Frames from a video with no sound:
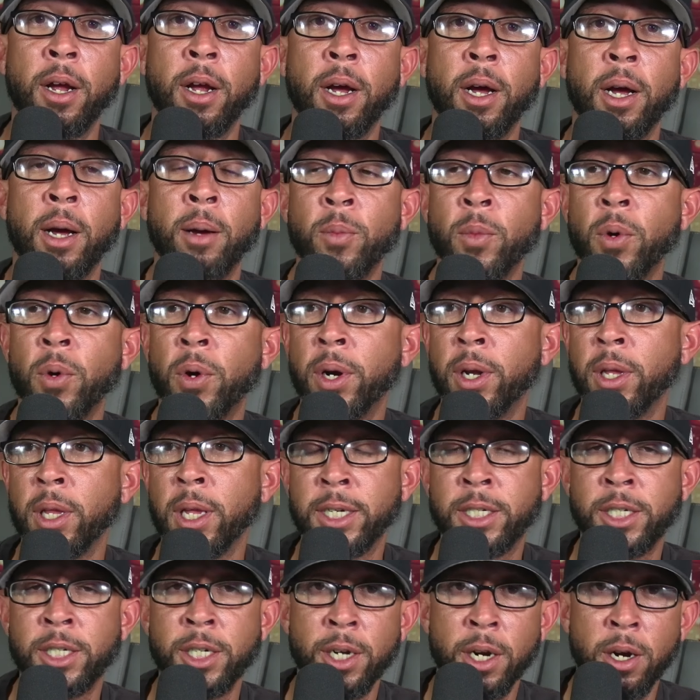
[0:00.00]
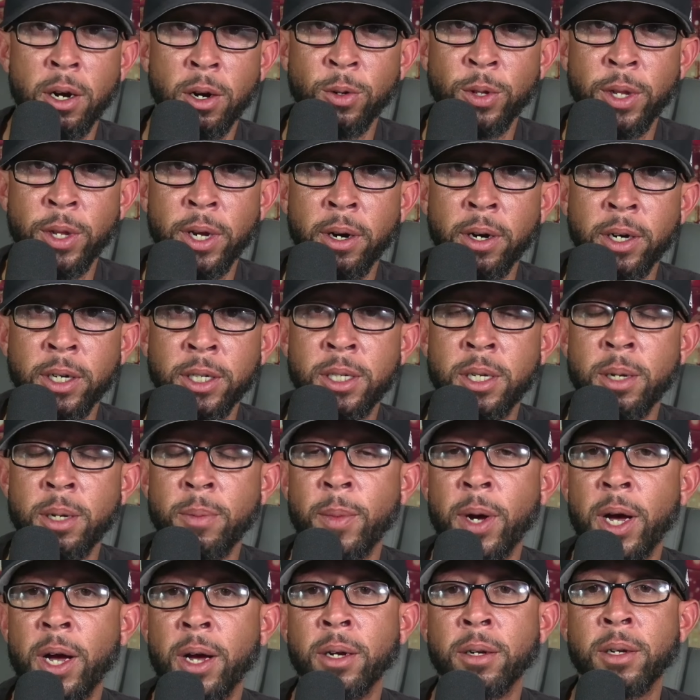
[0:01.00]
I'm going to let you know there is some
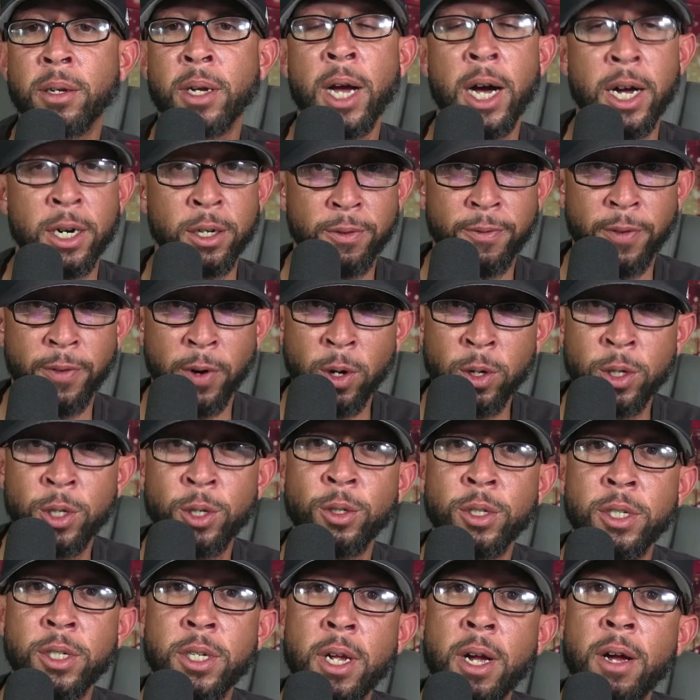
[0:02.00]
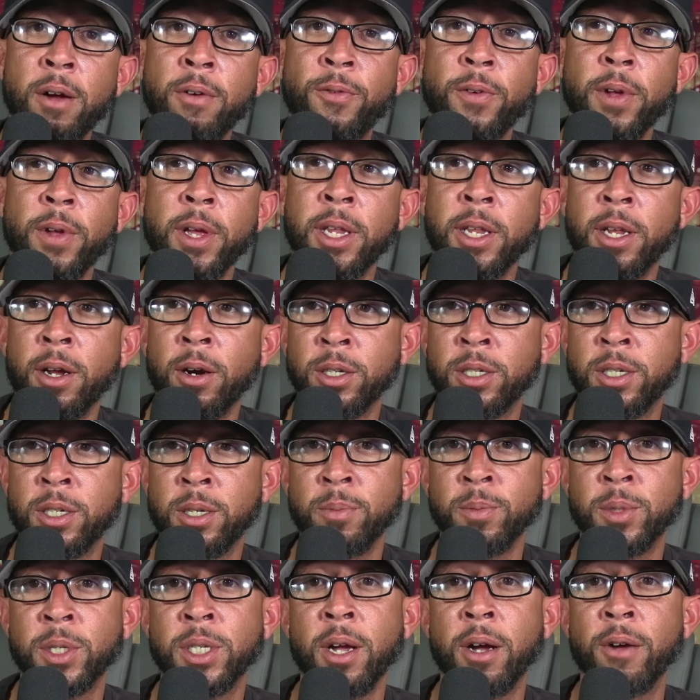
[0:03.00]
controversial stuff, and there is some
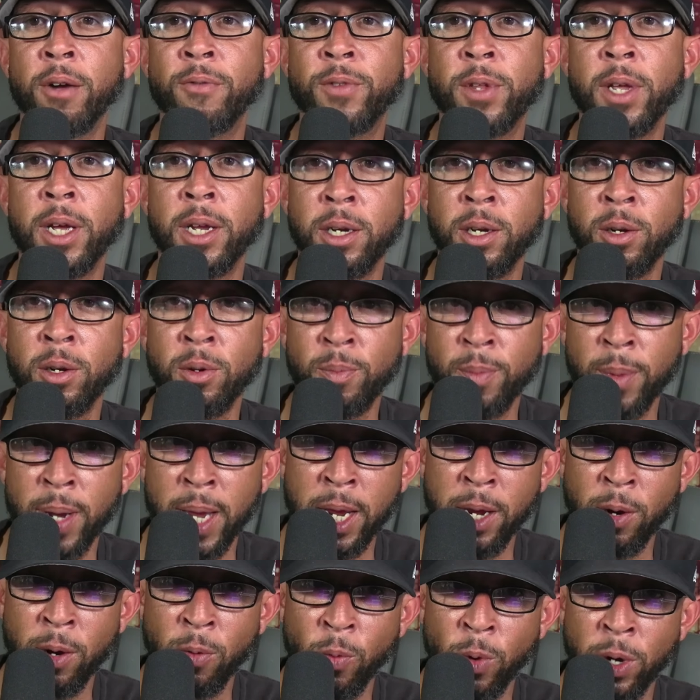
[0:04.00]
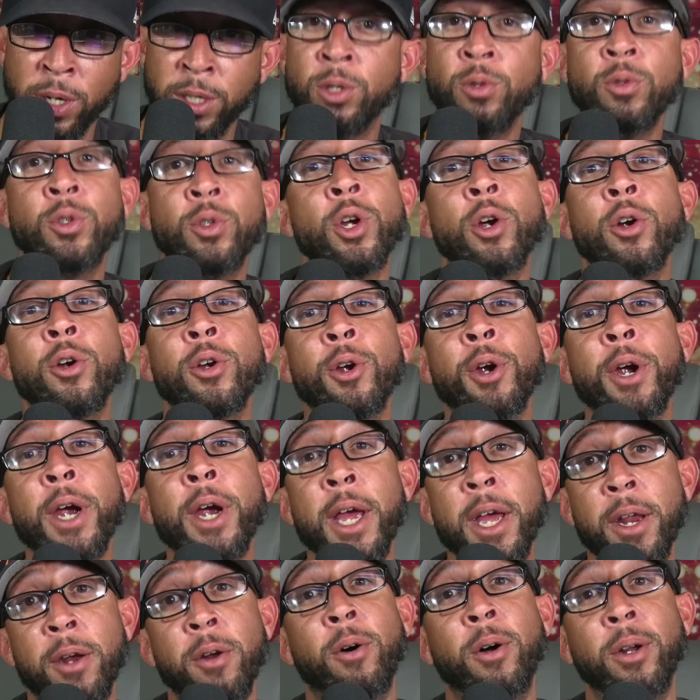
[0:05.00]
stuff that you may want to turn your
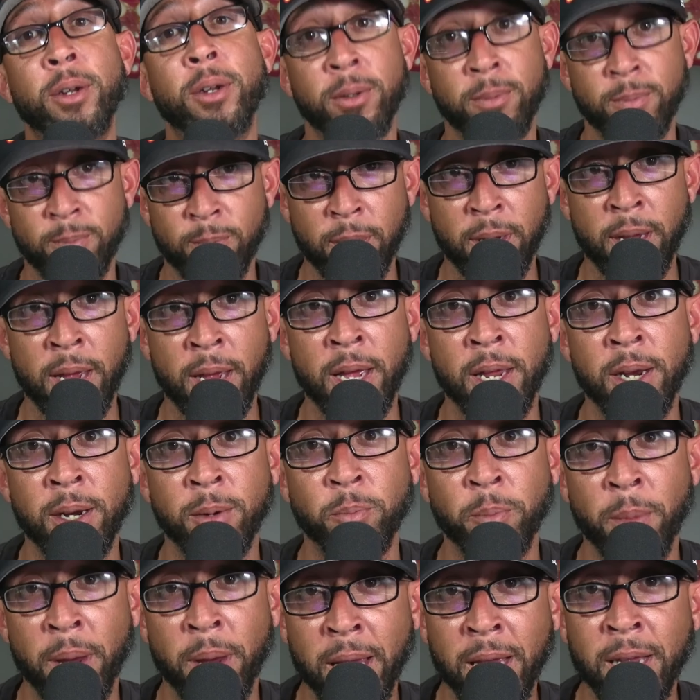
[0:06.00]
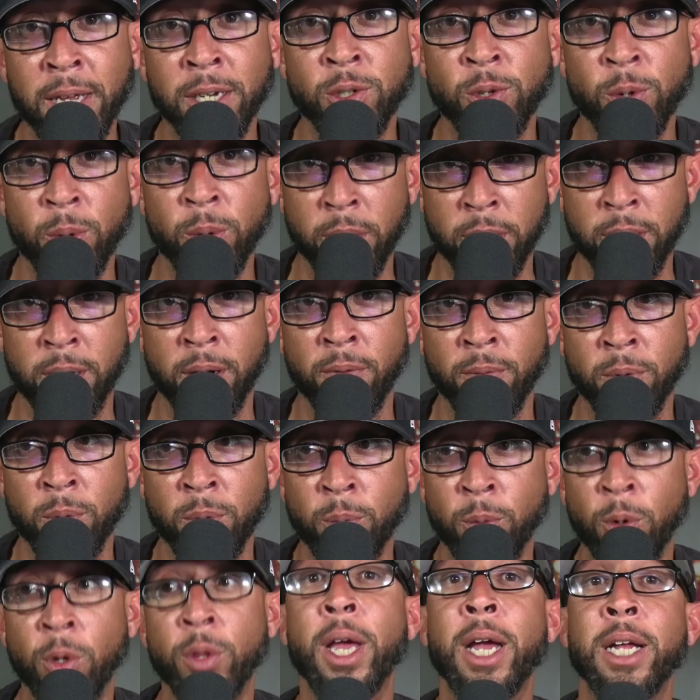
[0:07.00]
head on and may get you
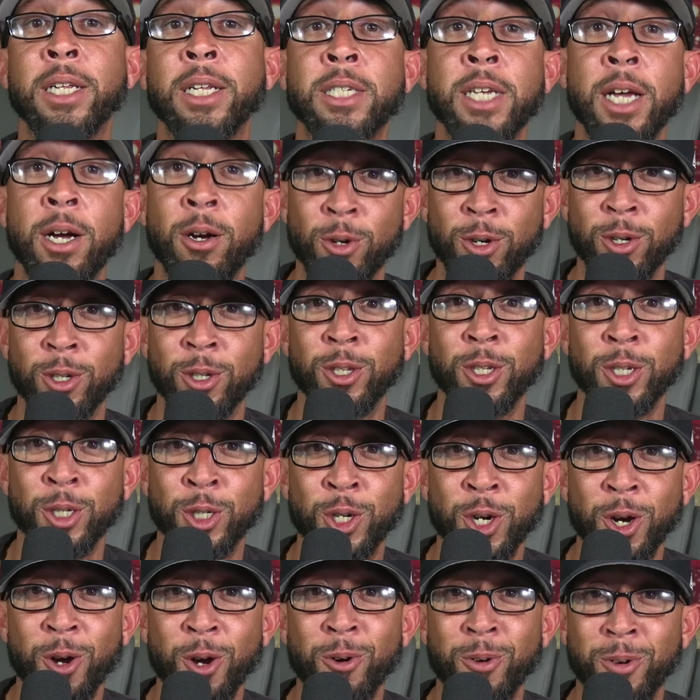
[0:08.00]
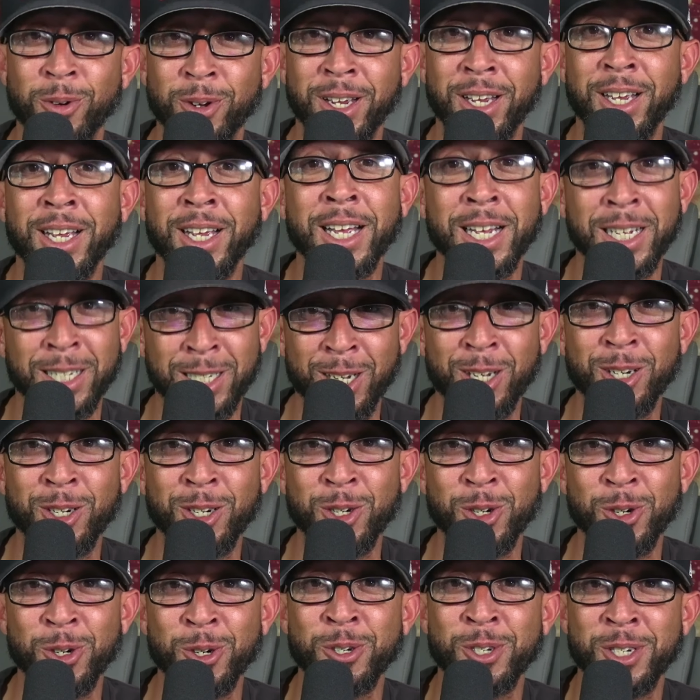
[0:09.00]
uncomfortable. That's how good the show. It gets under
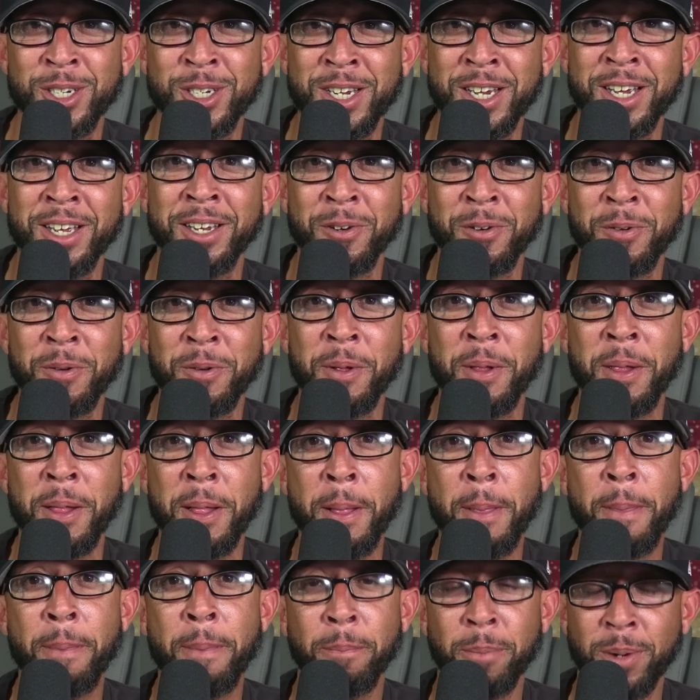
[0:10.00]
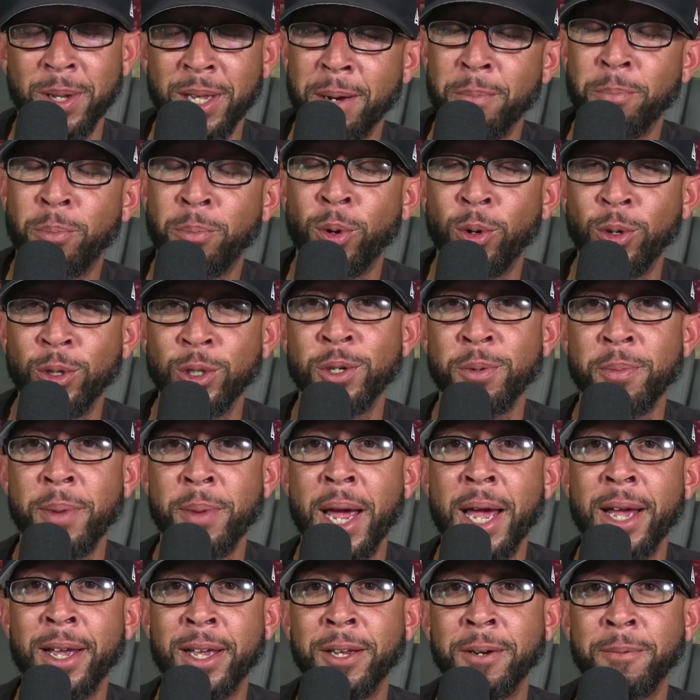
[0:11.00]
your skin, but then pulls you
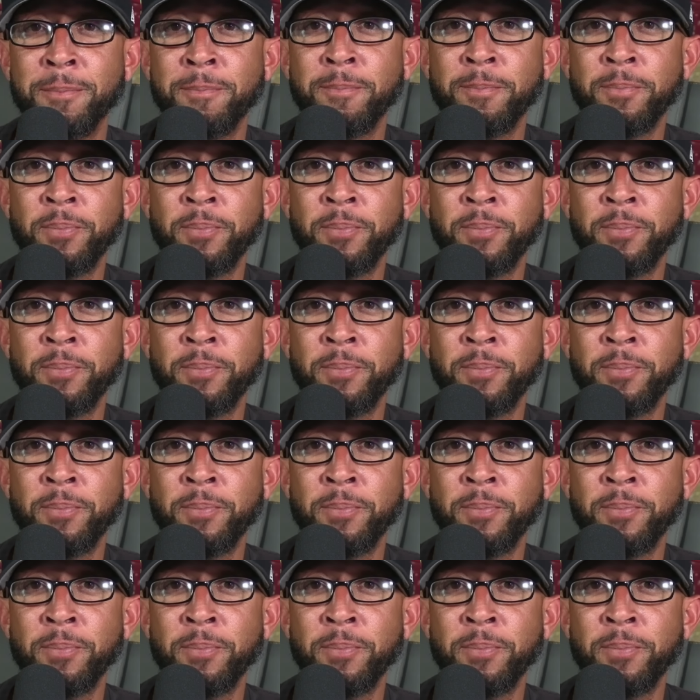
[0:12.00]
back in.